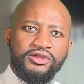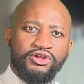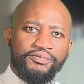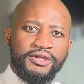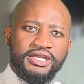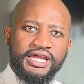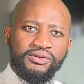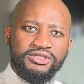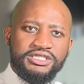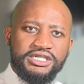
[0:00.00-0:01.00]
European
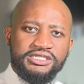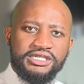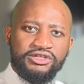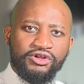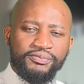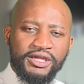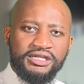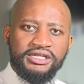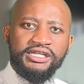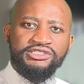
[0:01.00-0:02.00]
equities and
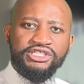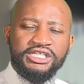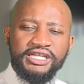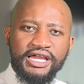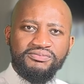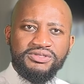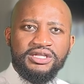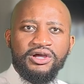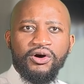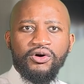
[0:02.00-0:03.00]
European energy names,